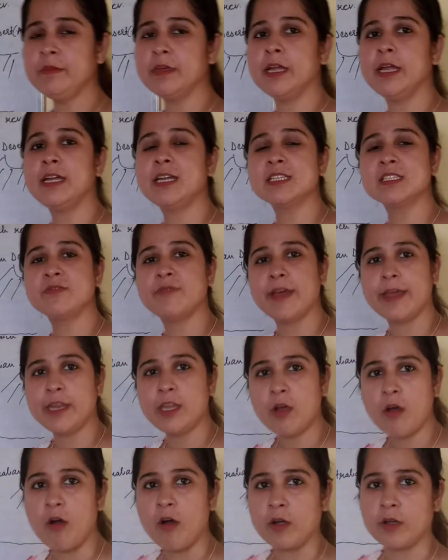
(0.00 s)
it is very
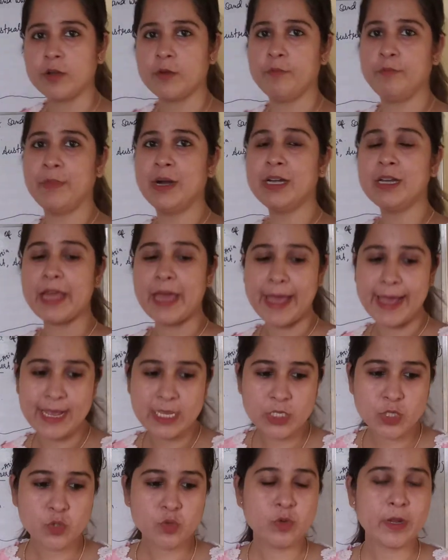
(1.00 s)
hot. But as
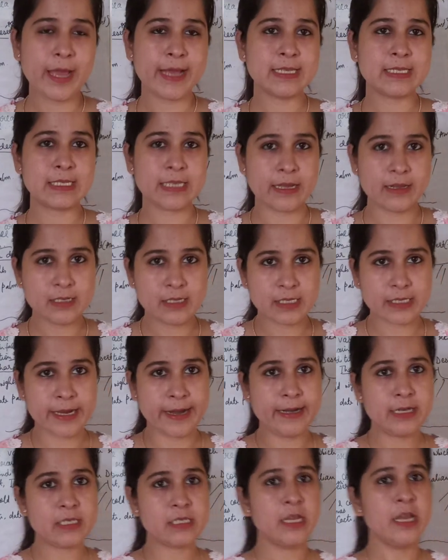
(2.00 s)
soon as sun
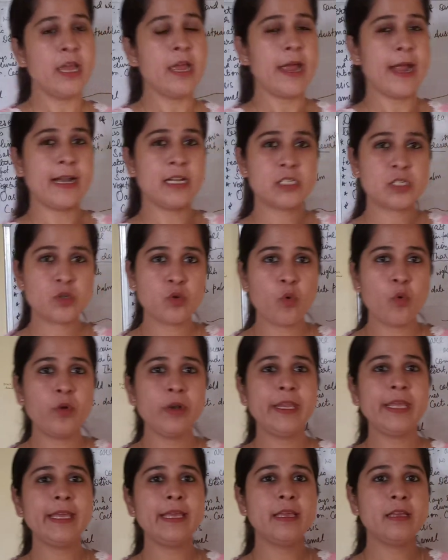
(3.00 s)
sets, and
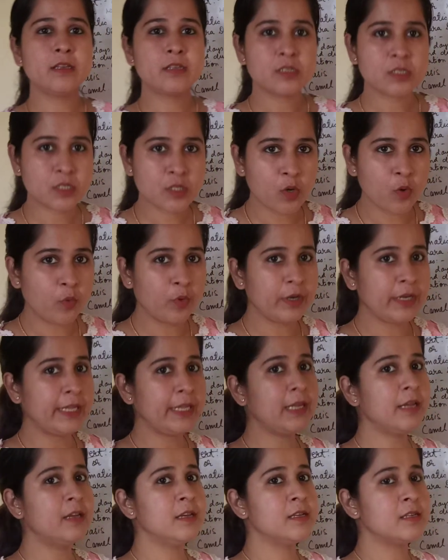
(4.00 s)

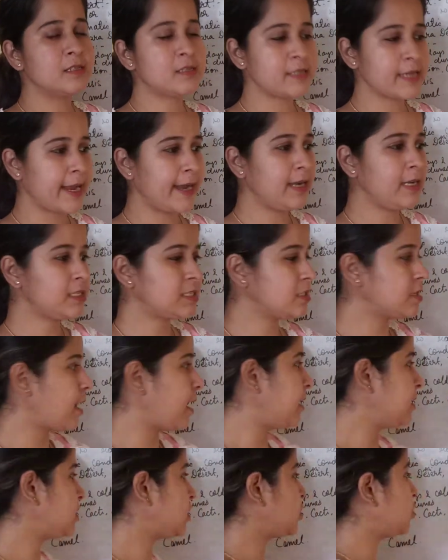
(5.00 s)
slowly sand
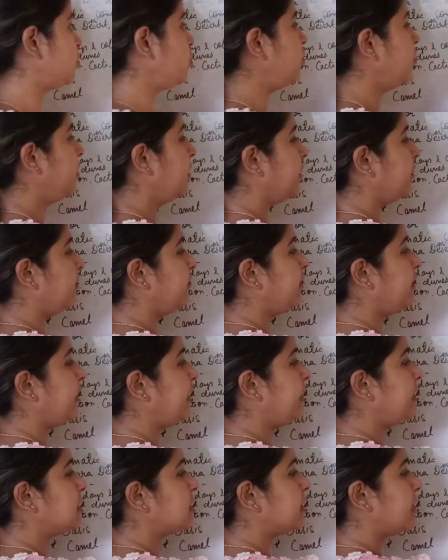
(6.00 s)
starts to
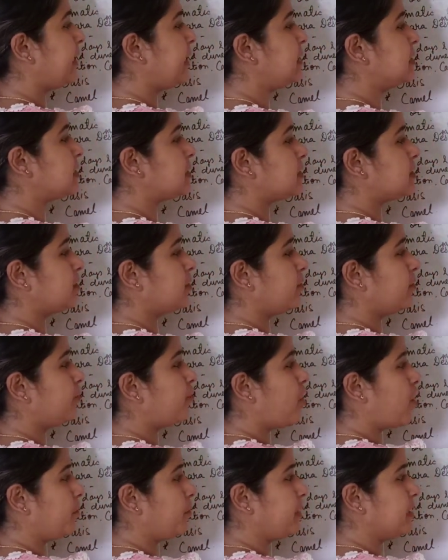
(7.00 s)
release its
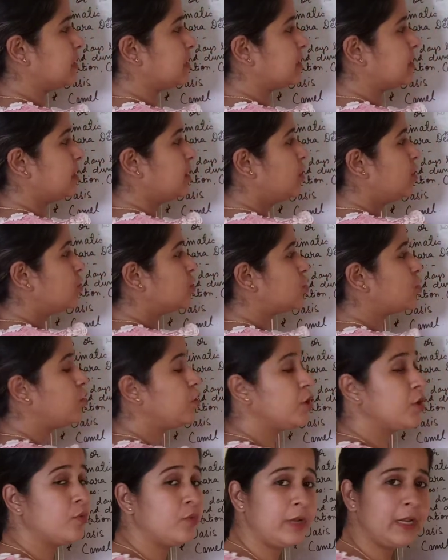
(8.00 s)
warmness. So
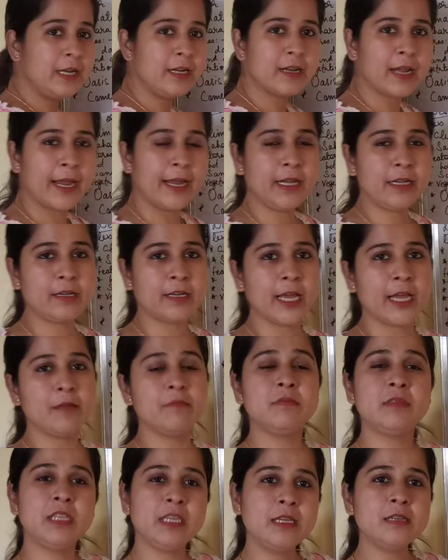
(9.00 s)
during night
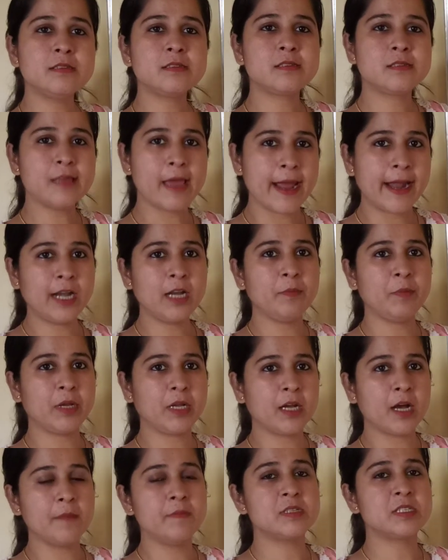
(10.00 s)
time, these sand
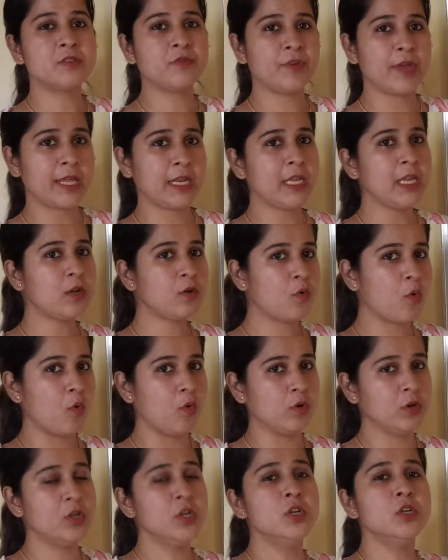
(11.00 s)
becomes very
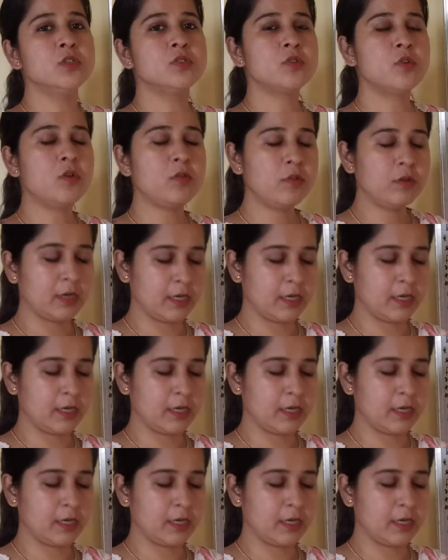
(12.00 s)
cold. So